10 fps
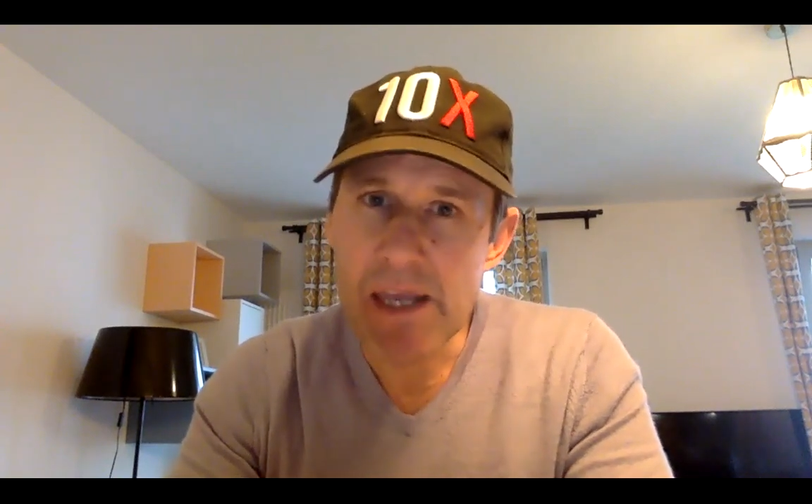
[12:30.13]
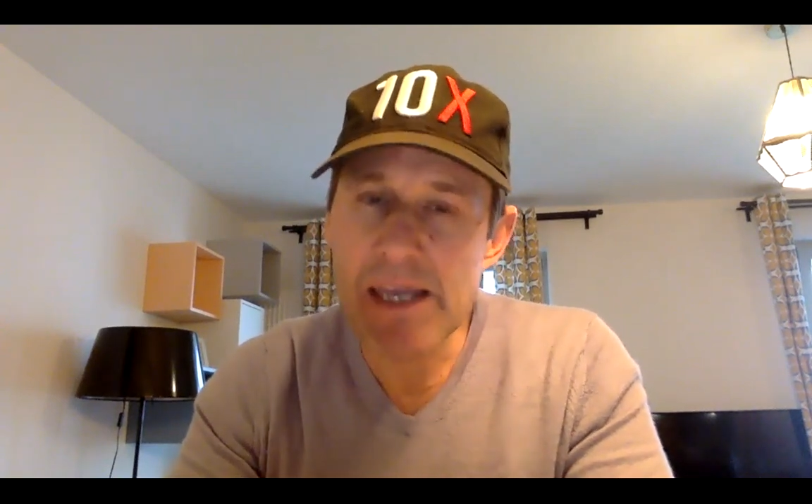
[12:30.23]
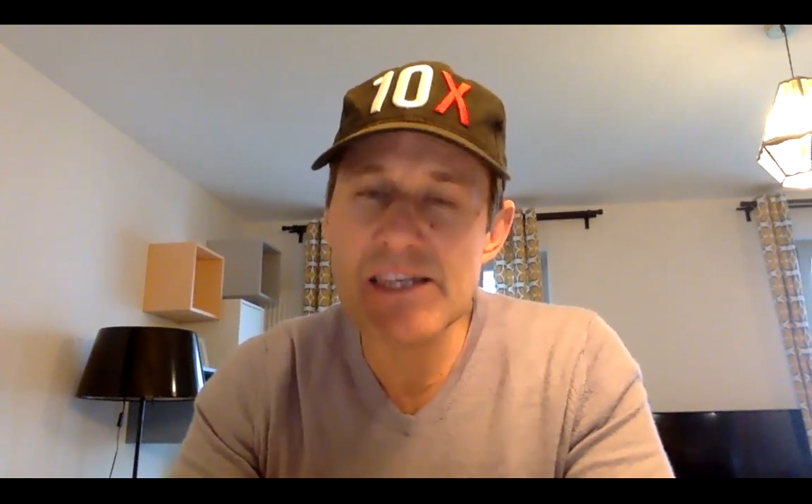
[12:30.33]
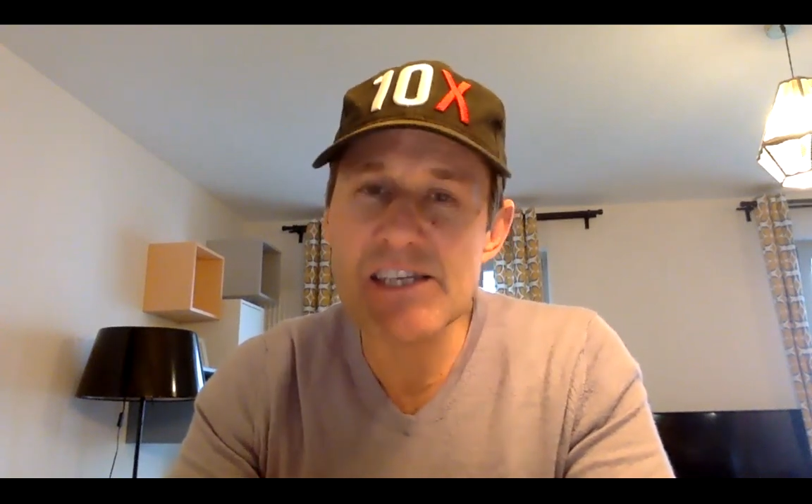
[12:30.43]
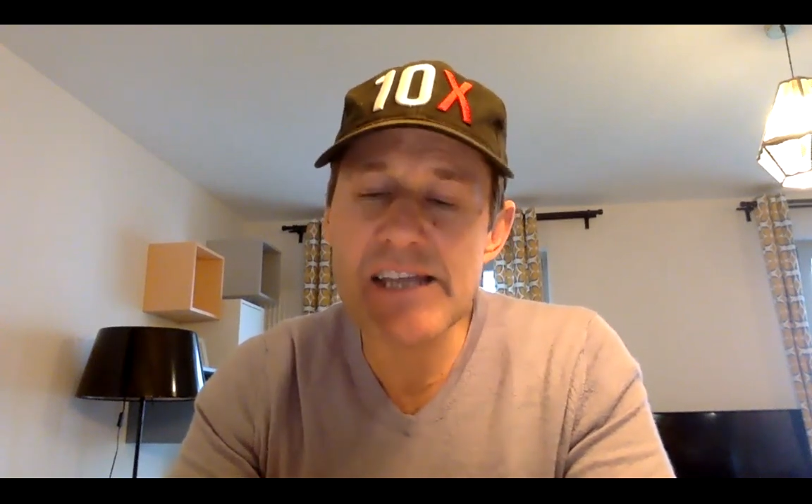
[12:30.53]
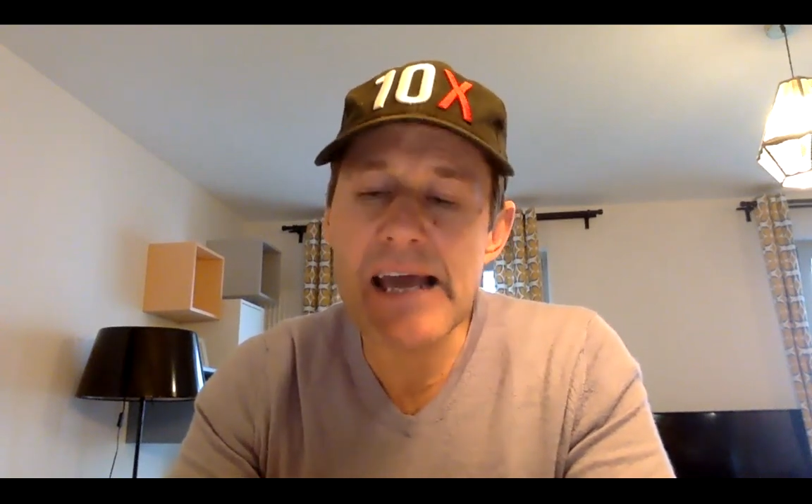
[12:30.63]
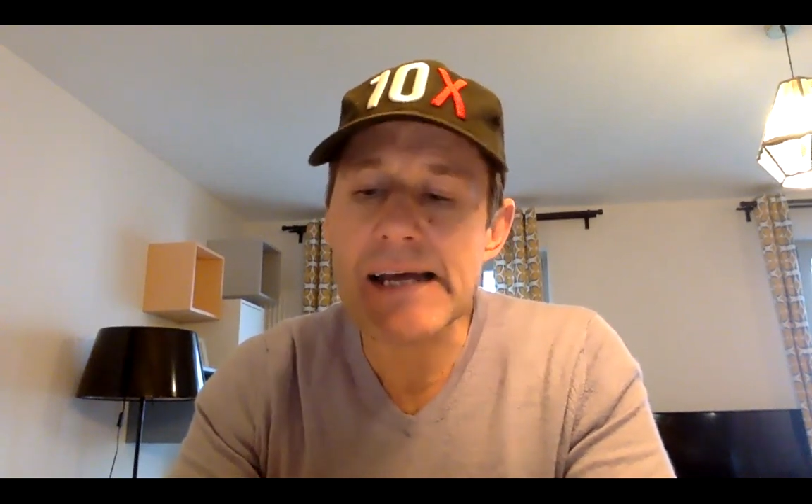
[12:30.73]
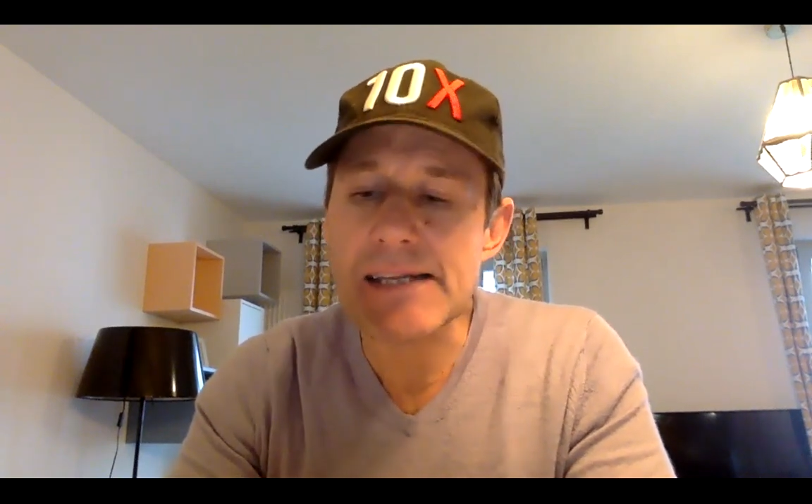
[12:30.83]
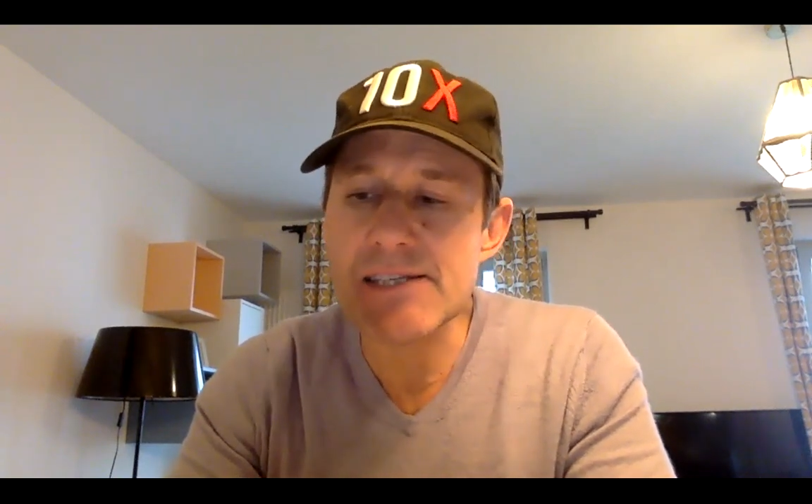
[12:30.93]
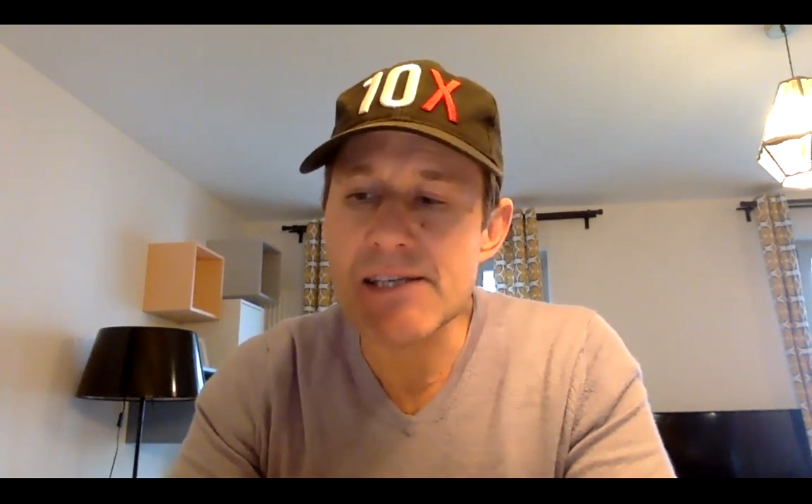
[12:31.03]
and get the
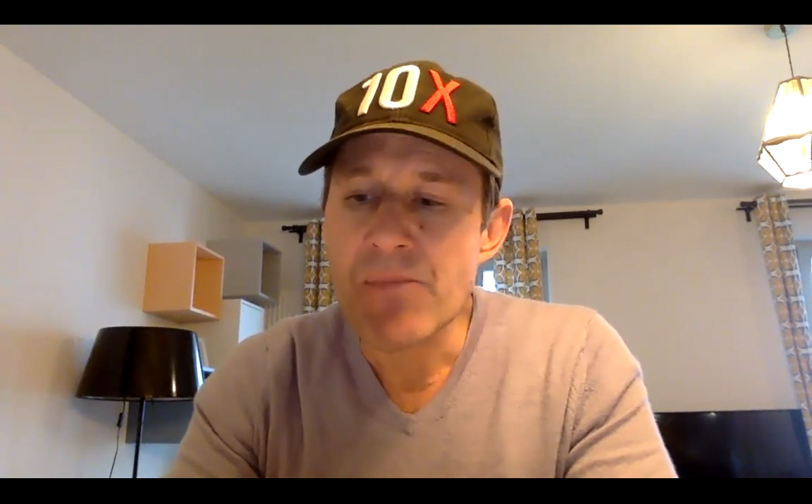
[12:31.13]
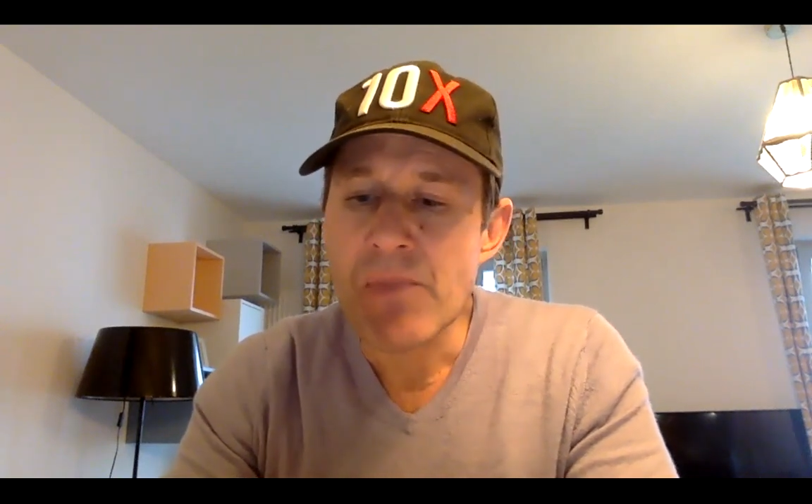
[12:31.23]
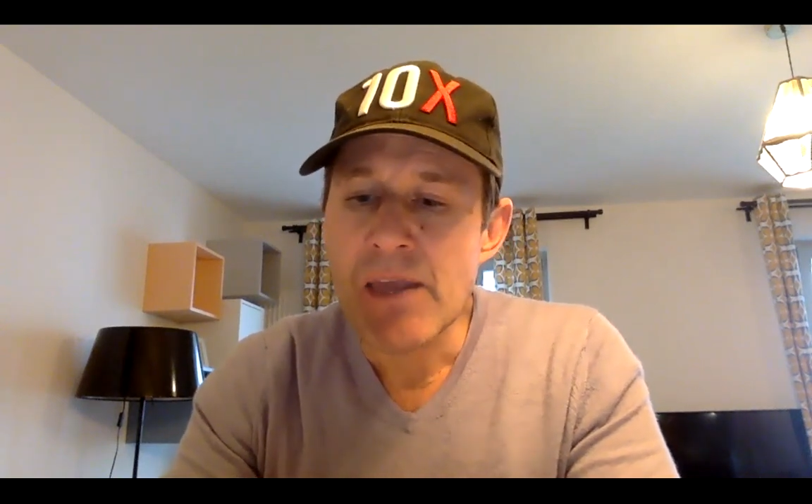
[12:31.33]
stats,